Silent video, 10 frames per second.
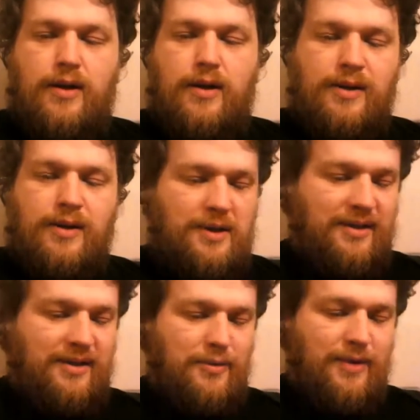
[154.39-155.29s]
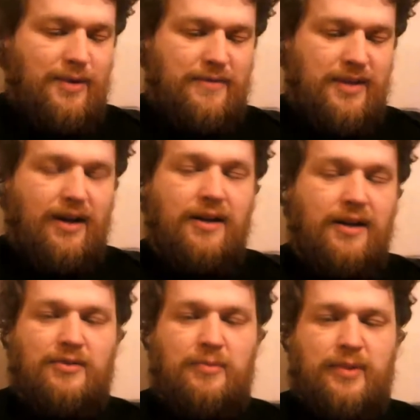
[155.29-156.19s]
you have the honor
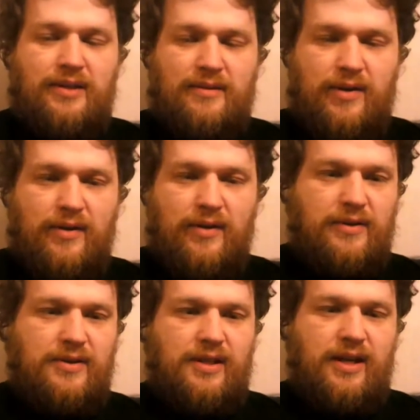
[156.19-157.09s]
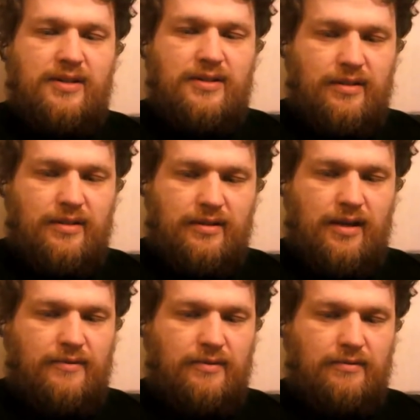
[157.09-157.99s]
of being the very first guest on
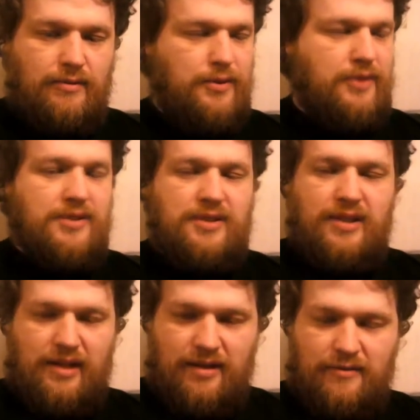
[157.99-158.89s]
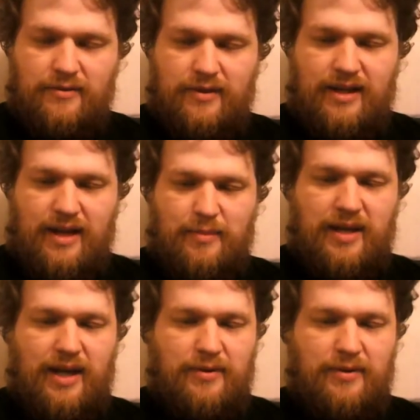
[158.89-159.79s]
the Christian Kev Happy
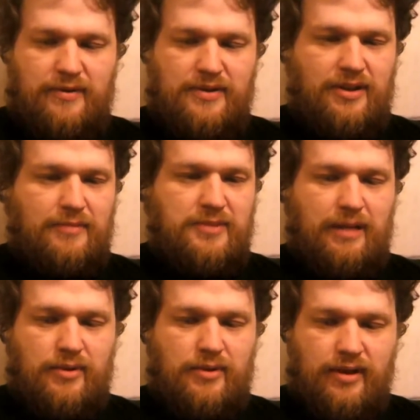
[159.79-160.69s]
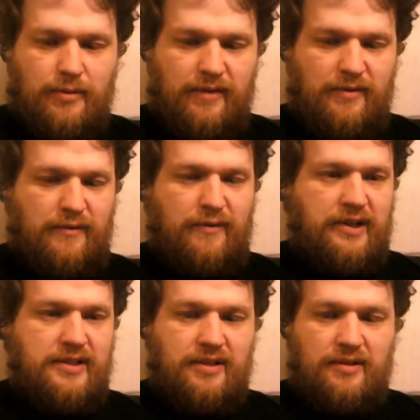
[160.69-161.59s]
Hour Fun Time Jamboree or whatever the fuck it's
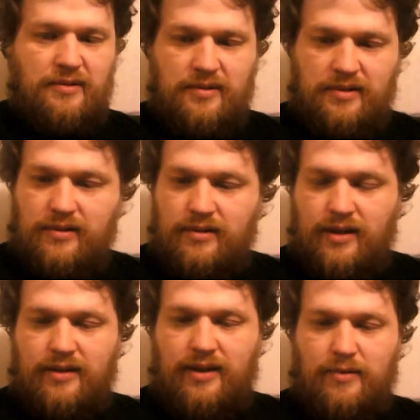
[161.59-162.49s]
called. Yeah, that one.